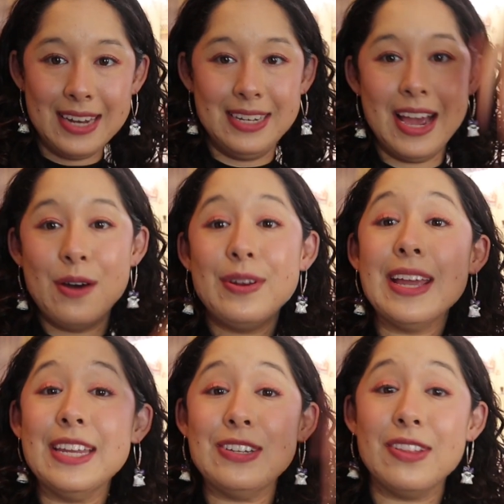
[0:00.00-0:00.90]
down
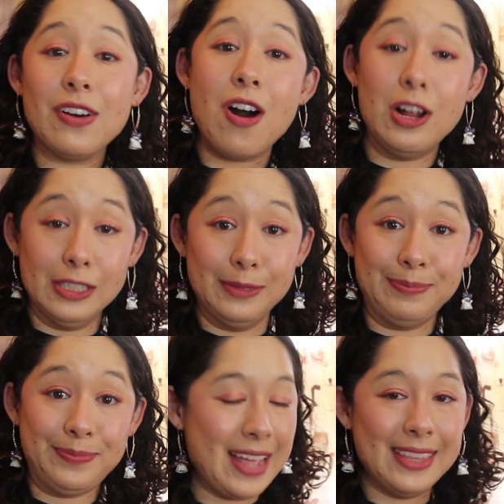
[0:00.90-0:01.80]
into the
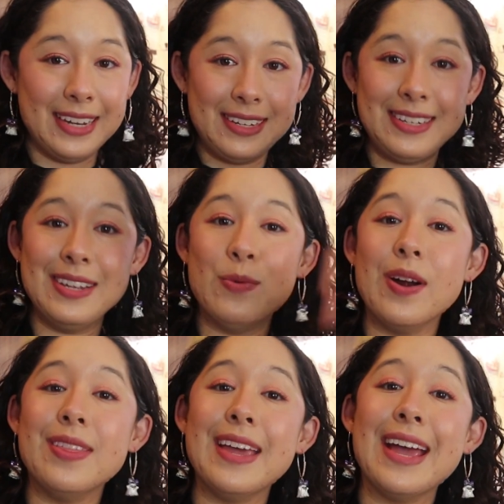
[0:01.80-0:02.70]
column and then see
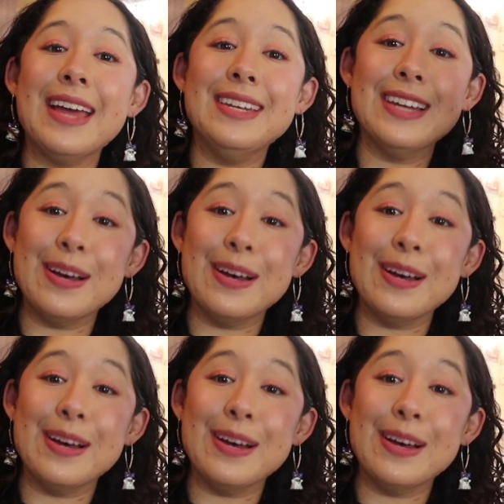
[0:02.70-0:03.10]
where they end